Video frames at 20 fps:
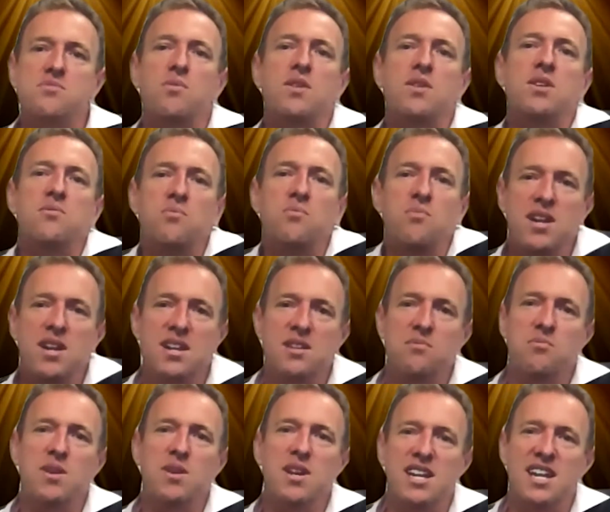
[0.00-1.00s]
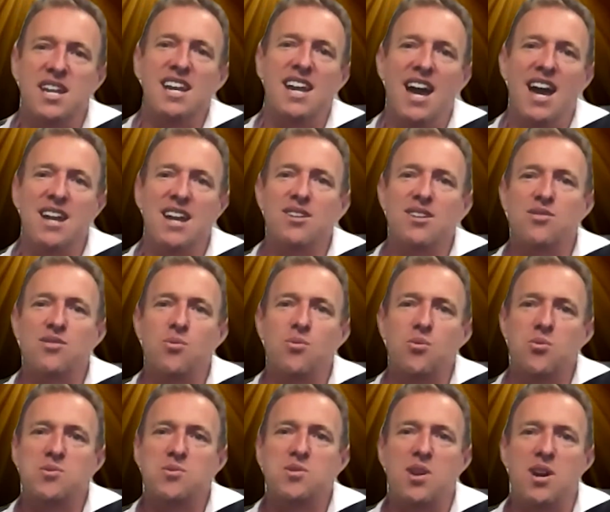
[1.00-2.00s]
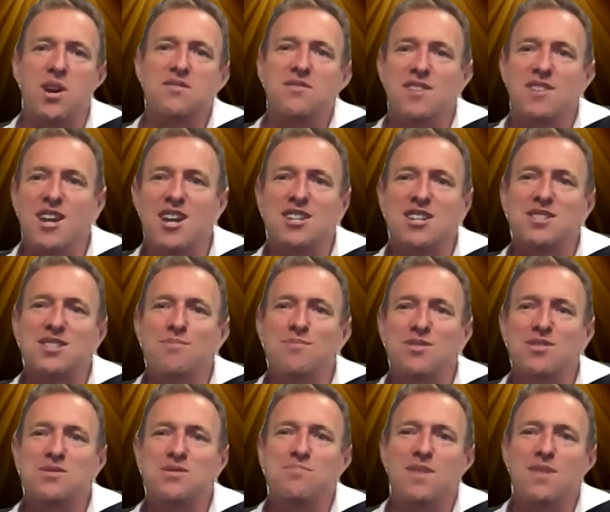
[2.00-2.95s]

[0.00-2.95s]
We can cater to all sizes of customers,